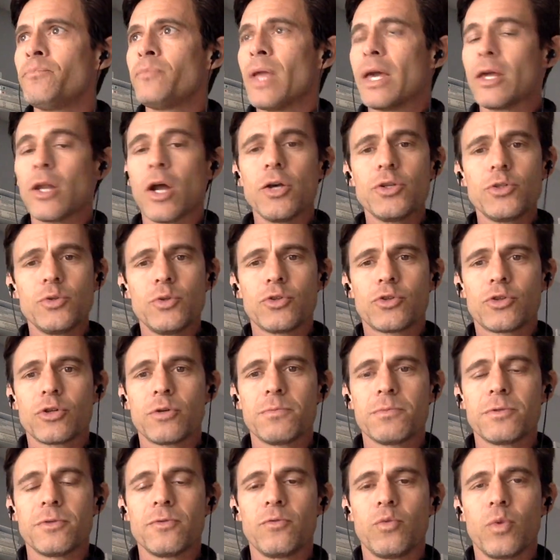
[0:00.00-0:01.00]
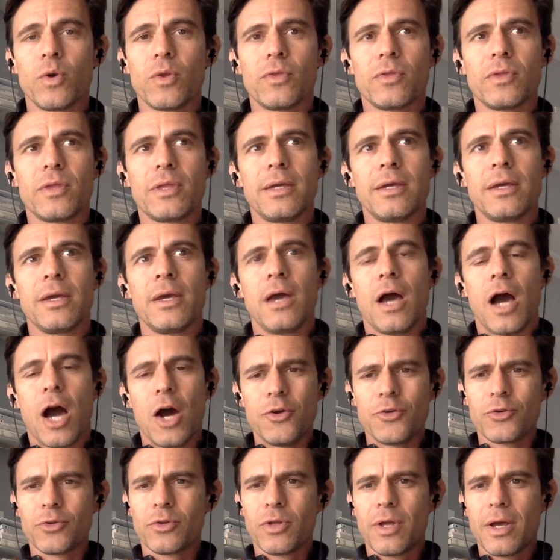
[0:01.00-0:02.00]
and also in terms of what the
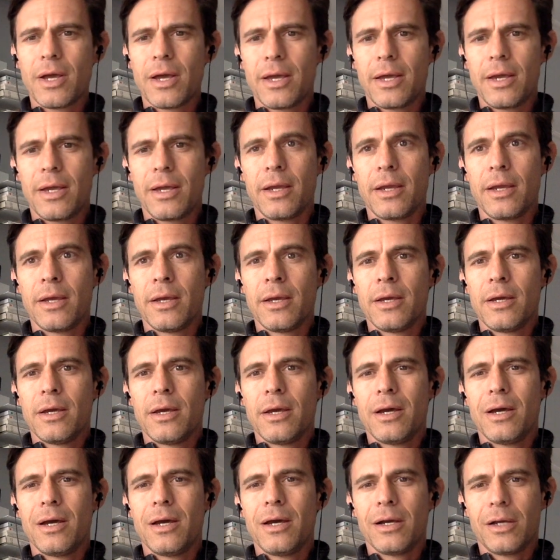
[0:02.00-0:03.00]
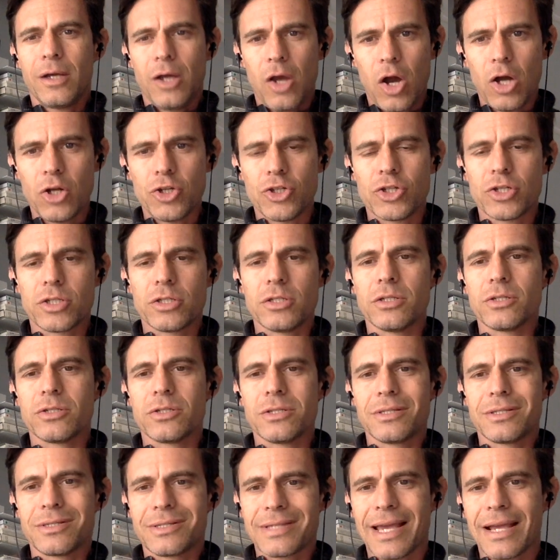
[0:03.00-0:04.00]
underlying uh, consciousness
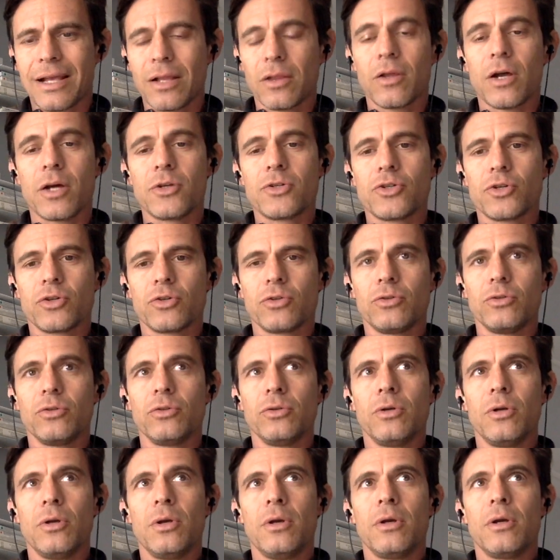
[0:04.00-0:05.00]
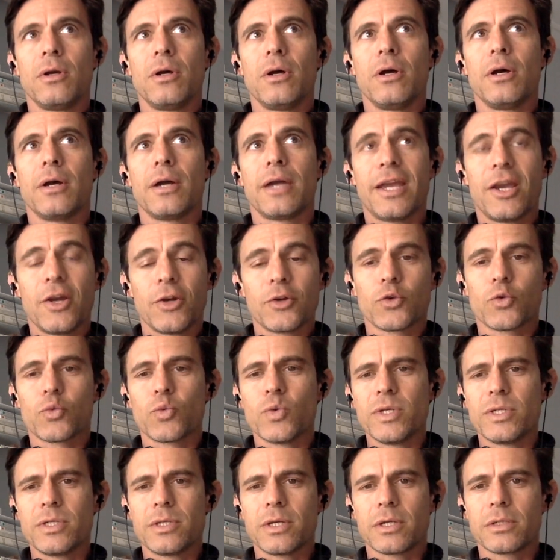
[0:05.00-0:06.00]
and psychological uh,
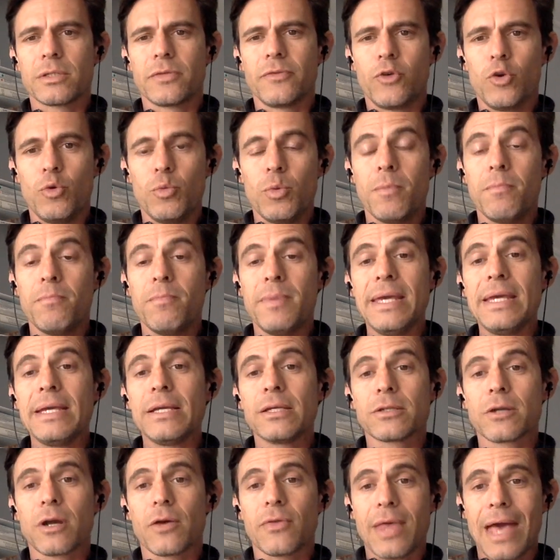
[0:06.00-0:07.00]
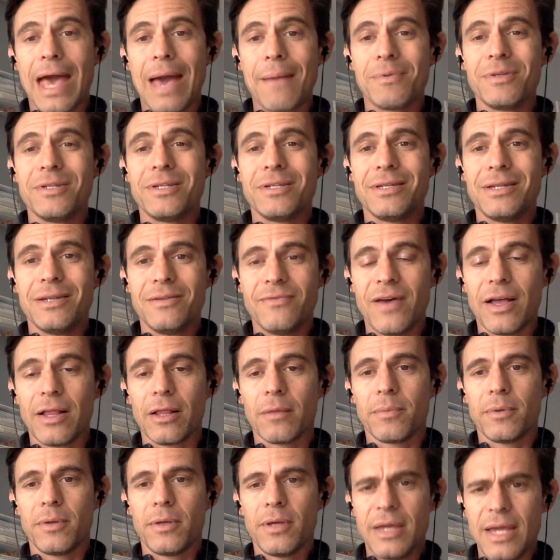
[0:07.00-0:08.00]
characteristics of human beings are that happen to
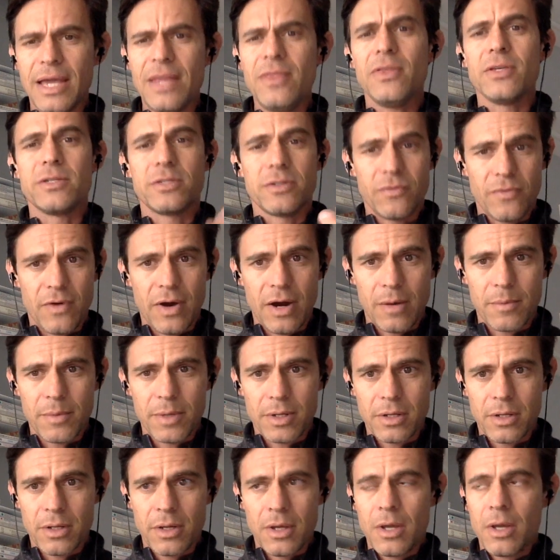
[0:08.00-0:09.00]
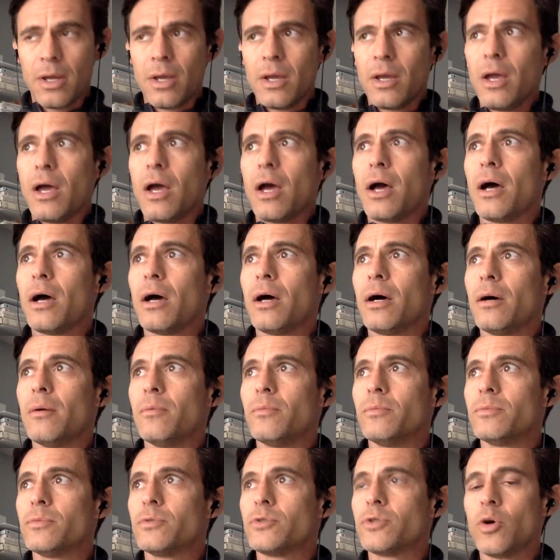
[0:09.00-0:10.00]
develop in this environment.
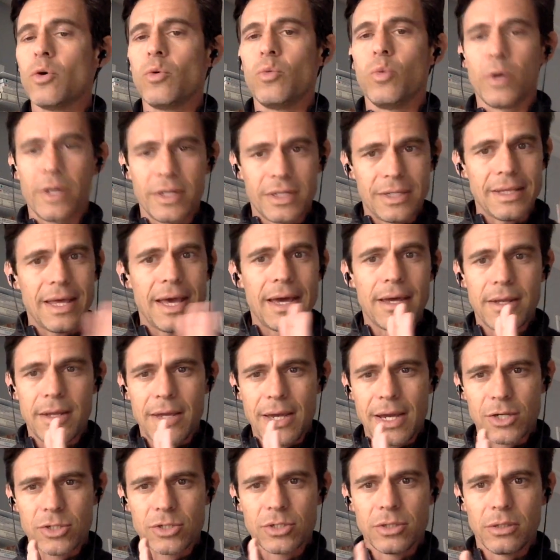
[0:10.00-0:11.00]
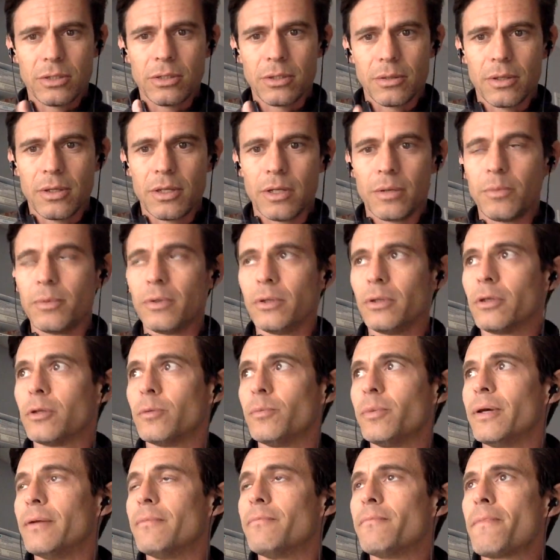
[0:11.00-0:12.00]
Um, so we'll get to that actually in a little, in a little
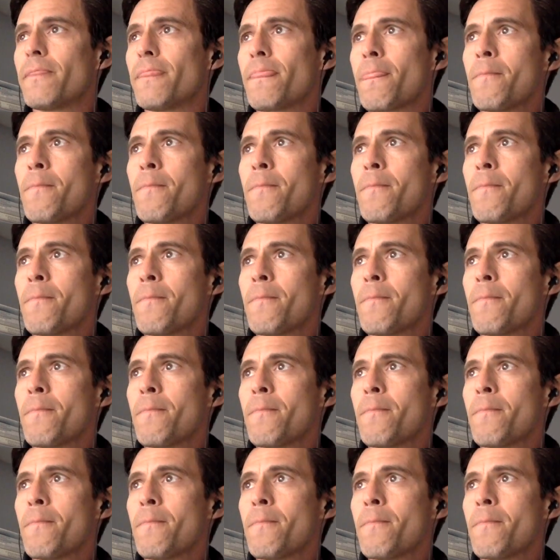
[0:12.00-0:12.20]
bit.